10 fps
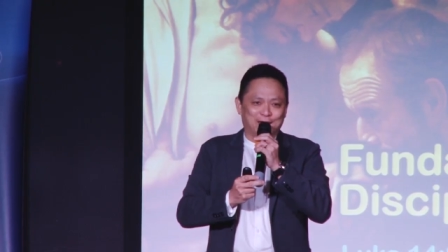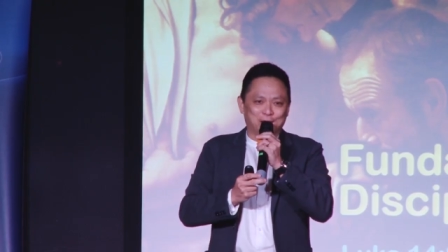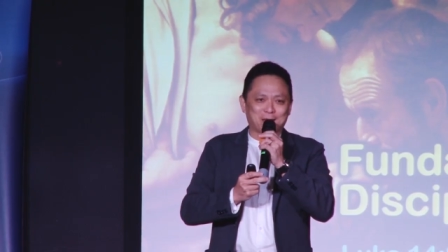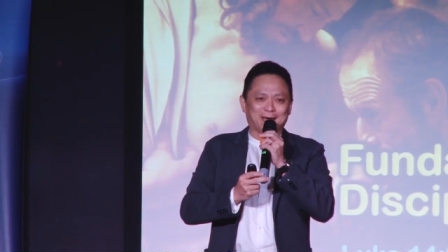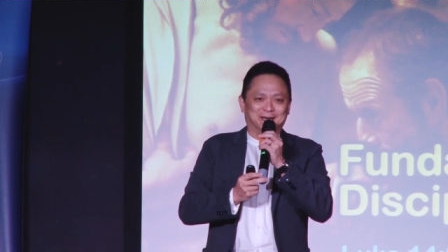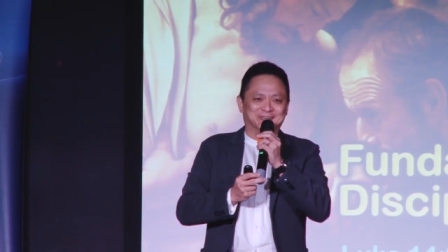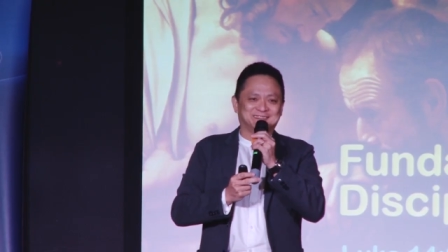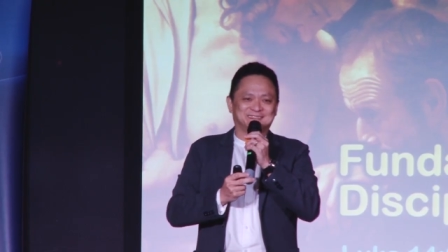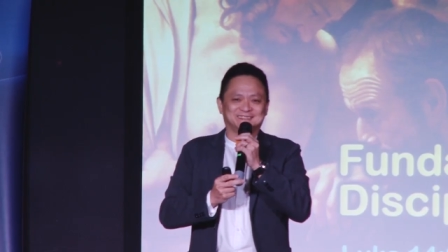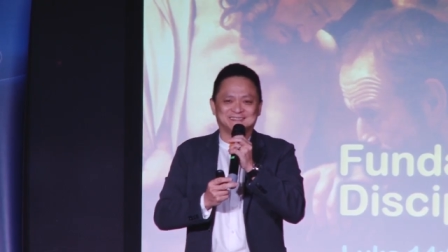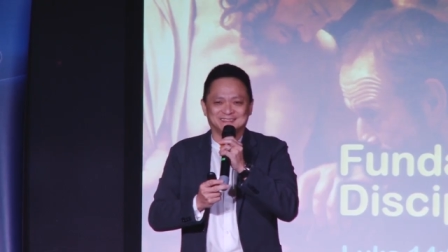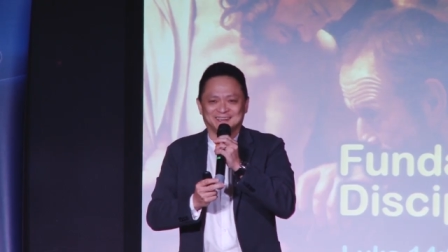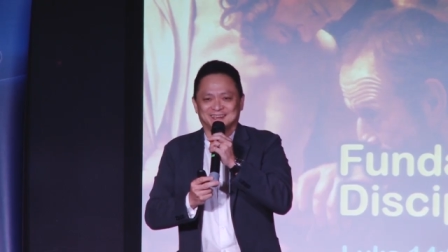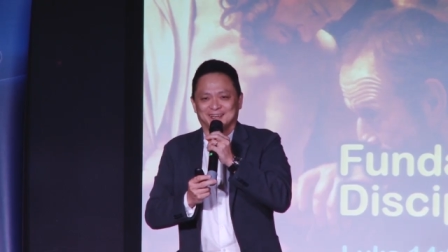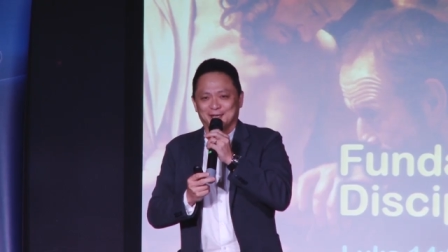Amen. Amen.
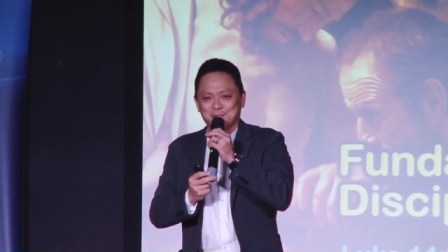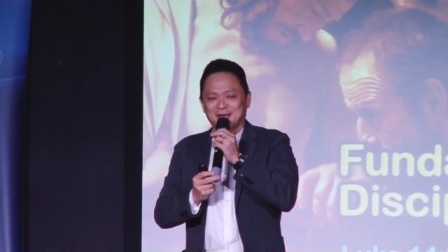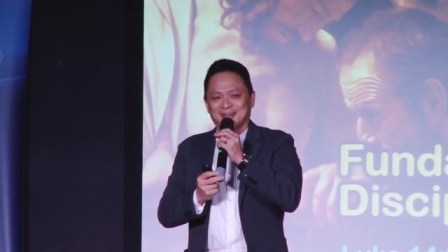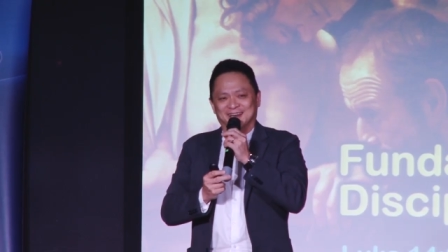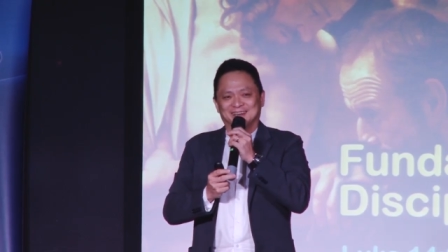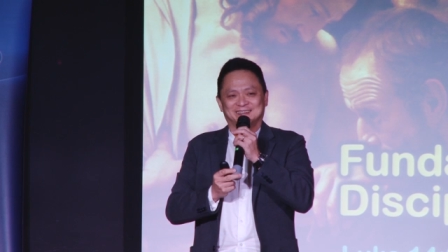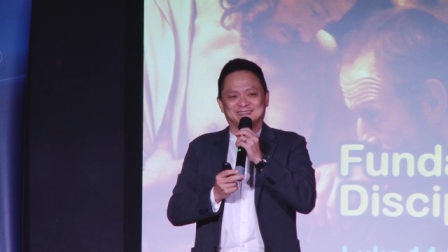Amen.